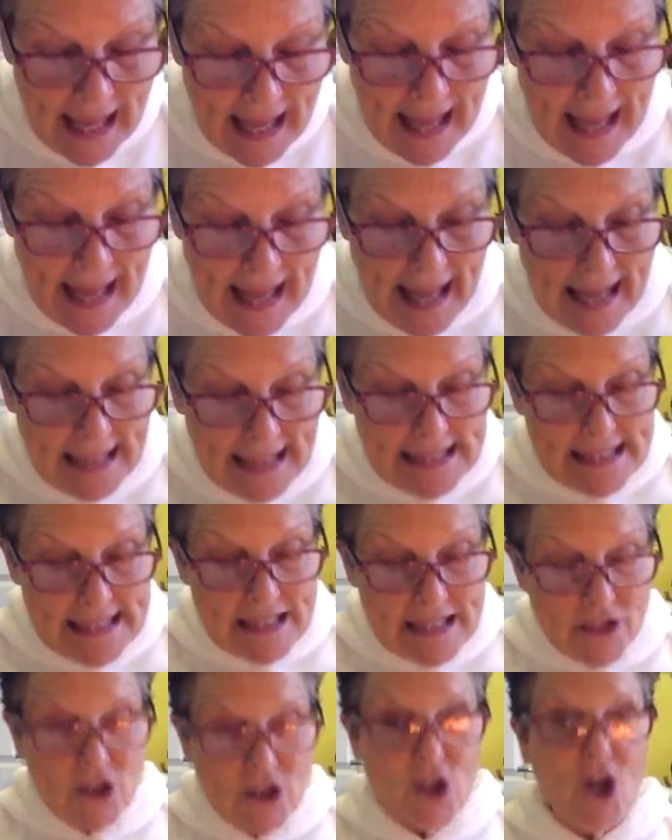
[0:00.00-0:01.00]
And
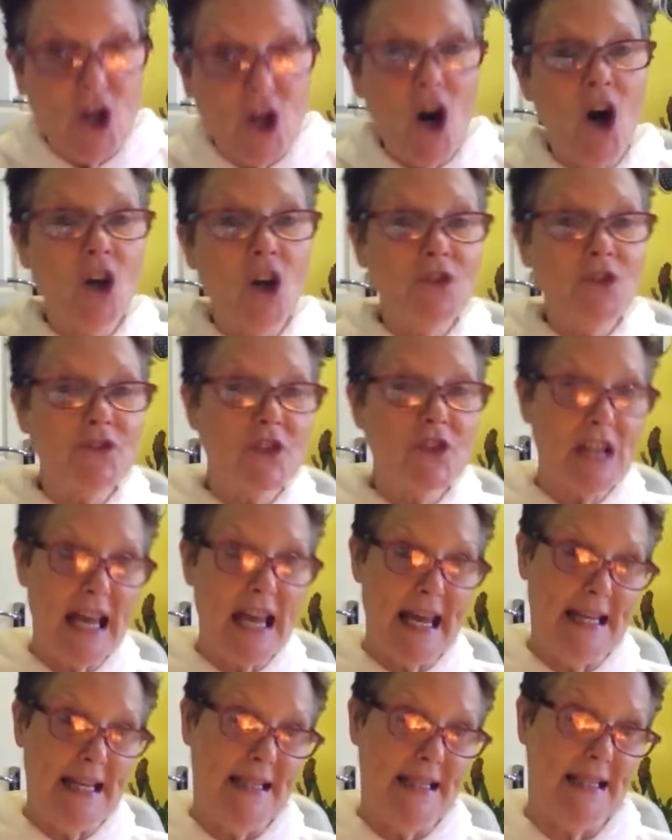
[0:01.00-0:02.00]
the
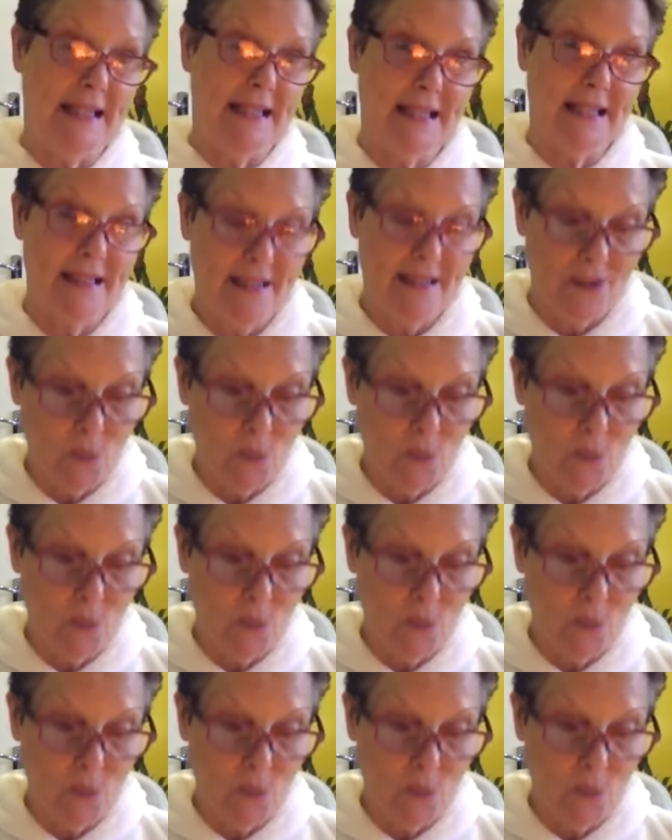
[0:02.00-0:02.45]
content,